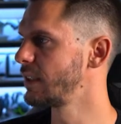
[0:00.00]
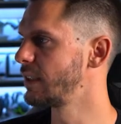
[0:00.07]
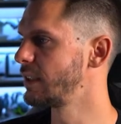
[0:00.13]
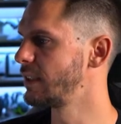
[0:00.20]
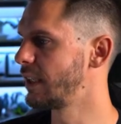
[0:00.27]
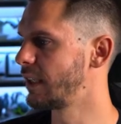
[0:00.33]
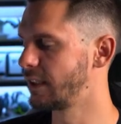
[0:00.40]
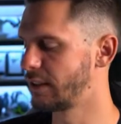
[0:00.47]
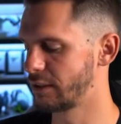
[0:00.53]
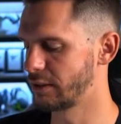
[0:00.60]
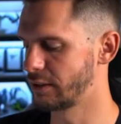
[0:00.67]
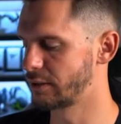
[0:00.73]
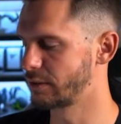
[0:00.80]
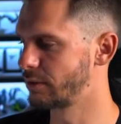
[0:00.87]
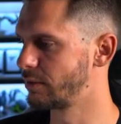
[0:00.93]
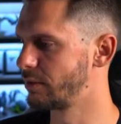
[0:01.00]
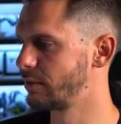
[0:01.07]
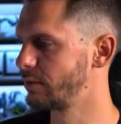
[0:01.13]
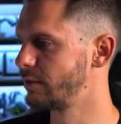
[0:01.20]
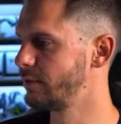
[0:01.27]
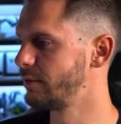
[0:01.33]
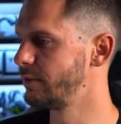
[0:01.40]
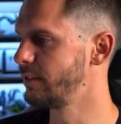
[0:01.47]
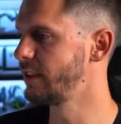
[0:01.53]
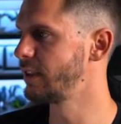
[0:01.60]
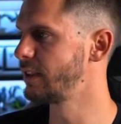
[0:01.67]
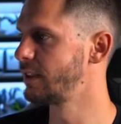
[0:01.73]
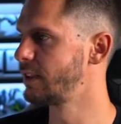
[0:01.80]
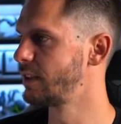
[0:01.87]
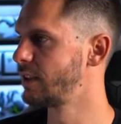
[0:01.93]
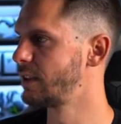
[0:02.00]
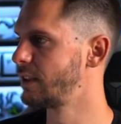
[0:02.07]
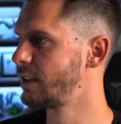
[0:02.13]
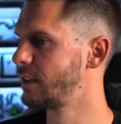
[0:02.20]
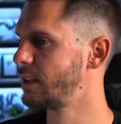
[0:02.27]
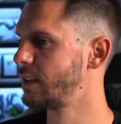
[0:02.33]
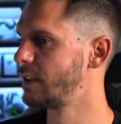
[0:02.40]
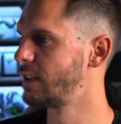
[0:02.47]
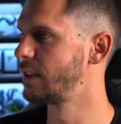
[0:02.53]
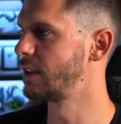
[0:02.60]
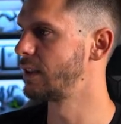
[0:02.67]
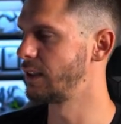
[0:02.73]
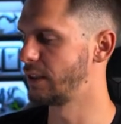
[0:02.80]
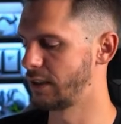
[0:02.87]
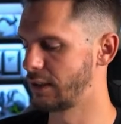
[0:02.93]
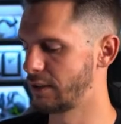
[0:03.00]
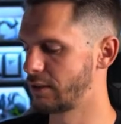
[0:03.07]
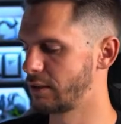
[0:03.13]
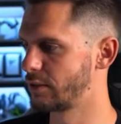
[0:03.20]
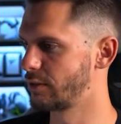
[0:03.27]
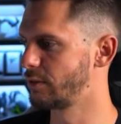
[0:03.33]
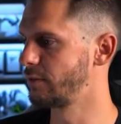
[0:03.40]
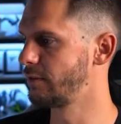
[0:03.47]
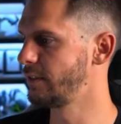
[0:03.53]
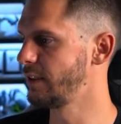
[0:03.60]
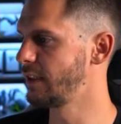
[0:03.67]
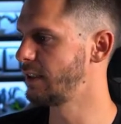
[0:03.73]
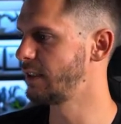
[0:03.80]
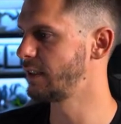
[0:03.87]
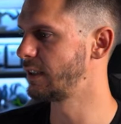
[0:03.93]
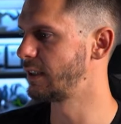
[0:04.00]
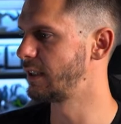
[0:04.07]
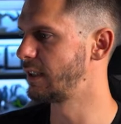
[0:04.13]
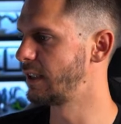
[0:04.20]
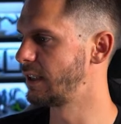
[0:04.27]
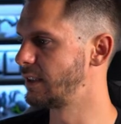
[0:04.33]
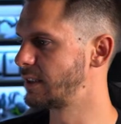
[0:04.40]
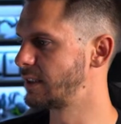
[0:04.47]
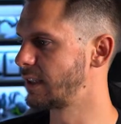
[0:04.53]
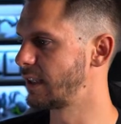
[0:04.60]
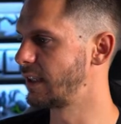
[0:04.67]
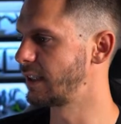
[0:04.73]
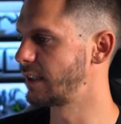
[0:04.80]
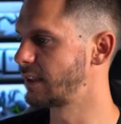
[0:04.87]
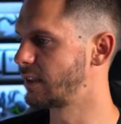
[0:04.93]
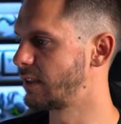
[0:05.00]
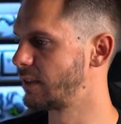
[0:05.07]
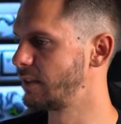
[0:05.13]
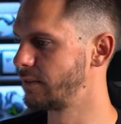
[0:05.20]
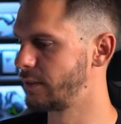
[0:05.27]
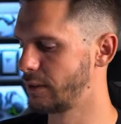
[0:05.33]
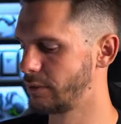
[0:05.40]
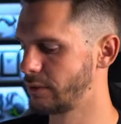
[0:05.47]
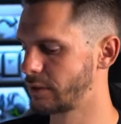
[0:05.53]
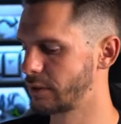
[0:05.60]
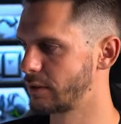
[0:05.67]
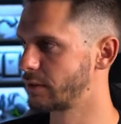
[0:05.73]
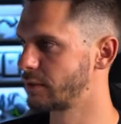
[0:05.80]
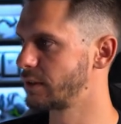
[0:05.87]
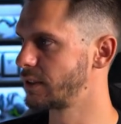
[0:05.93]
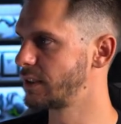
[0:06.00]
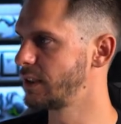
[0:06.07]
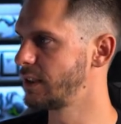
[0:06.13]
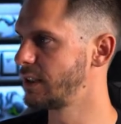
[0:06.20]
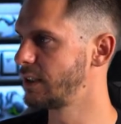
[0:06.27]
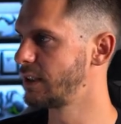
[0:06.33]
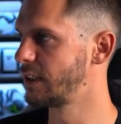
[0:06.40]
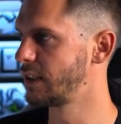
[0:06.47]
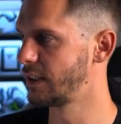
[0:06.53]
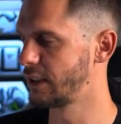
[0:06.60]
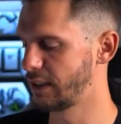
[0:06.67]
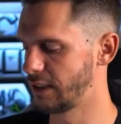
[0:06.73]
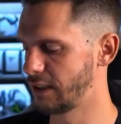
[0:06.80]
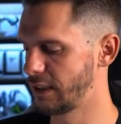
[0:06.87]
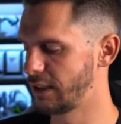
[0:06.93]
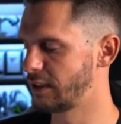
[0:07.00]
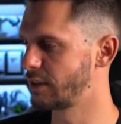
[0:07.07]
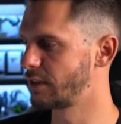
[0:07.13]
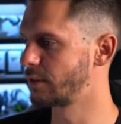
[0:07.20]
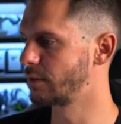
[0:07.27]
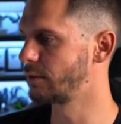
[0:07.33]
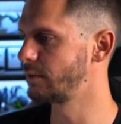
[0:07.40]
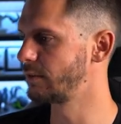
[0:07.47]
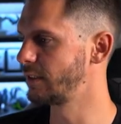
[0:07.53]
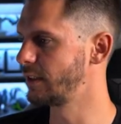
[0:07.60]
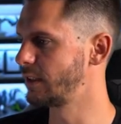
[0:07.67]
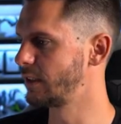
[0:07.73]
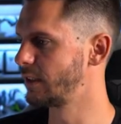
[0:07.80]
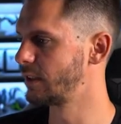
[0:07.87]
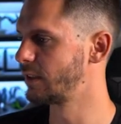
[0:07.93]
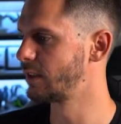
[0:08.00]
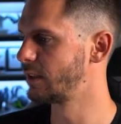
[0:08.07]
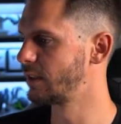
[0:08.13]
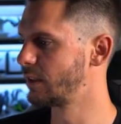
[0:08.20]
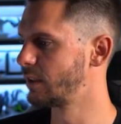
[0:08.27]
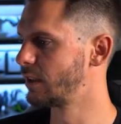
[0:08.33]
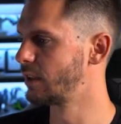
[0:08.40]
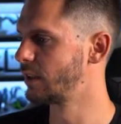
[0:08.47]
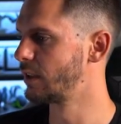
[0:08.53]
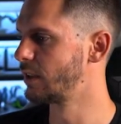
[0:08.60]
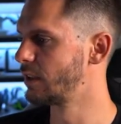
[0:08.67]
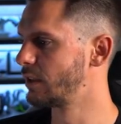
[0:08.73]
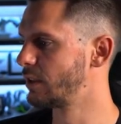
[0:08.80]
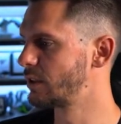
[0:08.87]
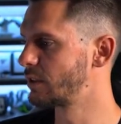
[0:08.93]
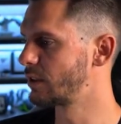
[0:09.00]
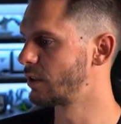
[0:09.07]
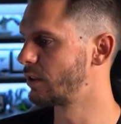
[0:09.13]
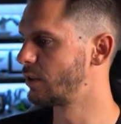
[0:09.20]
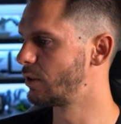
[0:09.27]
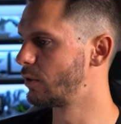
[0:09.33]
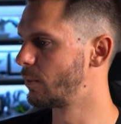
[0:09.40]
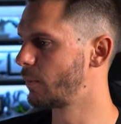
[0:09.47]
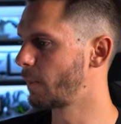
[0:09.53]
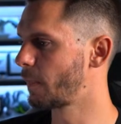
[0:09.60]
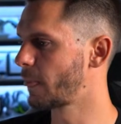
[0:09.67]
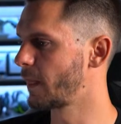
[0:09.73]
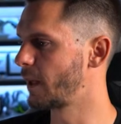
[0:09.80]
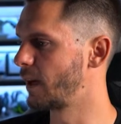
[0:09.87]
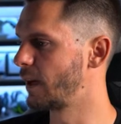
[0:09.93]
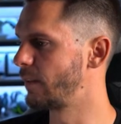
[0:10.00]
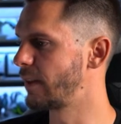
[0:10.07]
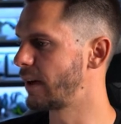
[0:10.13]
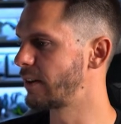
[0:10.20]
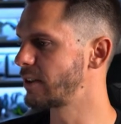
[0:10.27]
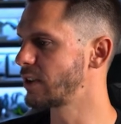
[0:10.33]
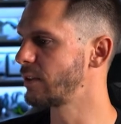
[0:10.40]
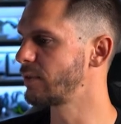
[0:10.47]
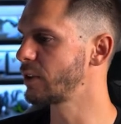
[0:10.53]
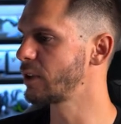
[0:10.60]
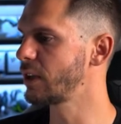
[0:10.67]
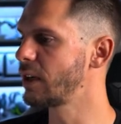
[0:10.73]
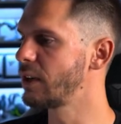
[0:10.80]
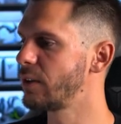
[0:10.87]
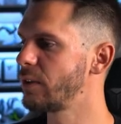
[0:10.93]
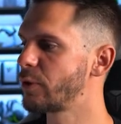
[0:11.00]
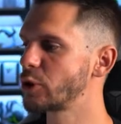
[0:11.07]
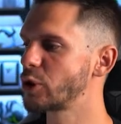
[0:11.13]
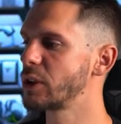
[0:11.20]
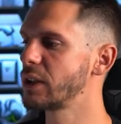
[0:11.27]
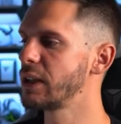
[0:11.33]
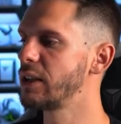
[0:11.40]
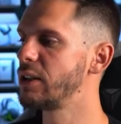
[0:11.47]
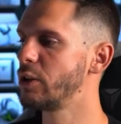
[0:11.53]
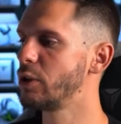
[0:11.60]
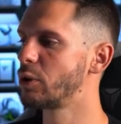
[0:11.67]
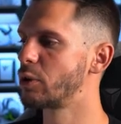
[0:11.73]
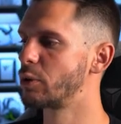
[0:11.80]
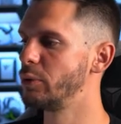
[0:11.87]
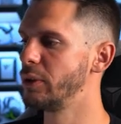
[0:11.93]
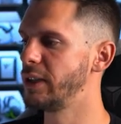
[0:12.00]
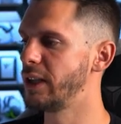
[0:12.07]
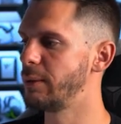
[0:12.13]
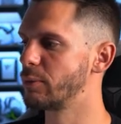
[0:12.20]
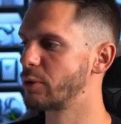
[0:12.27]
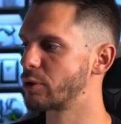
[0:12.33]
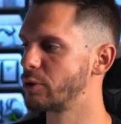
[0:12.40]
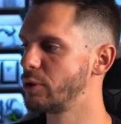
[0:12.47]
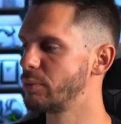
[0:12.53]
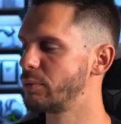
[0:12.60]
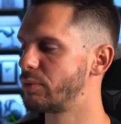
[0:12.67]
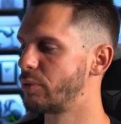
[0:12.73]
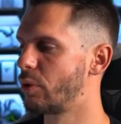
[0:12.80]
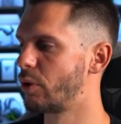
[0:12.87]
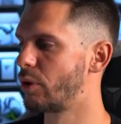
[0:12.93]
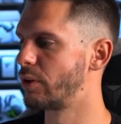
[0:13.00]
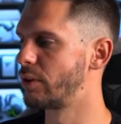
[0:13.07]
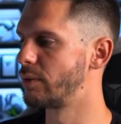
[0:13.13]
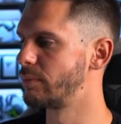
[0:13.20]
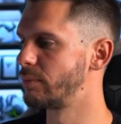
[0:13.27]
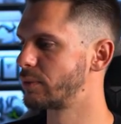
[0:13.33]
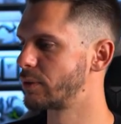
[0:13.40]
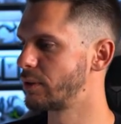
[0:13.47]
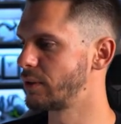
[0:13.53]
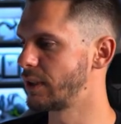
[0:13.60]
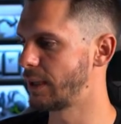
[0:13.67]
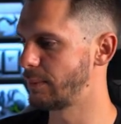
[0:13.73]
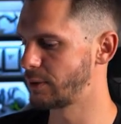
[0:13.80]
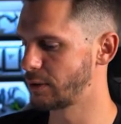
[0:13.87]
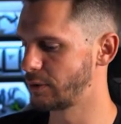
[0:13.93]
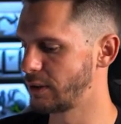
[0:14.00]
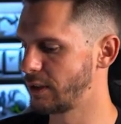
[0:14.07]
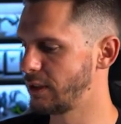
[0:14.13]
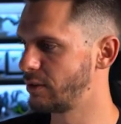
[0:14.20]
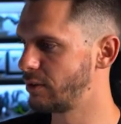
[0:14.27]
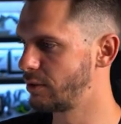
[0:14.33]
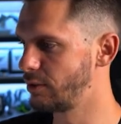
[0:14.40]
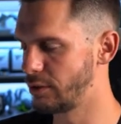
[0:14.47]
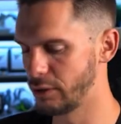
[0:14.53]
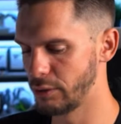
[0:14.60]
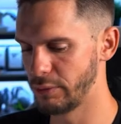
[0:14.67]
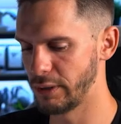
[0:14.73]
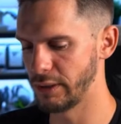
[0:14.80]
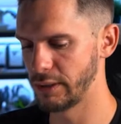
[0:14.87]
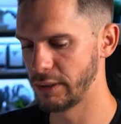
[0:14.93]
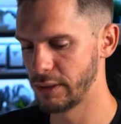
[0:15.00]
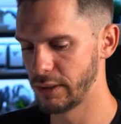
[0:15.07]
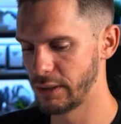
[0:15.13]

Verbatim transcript: and then control V, and then control V, and then select all of those, control C, and then control V. So there's unfortunately no rename group for programs, so you need to do it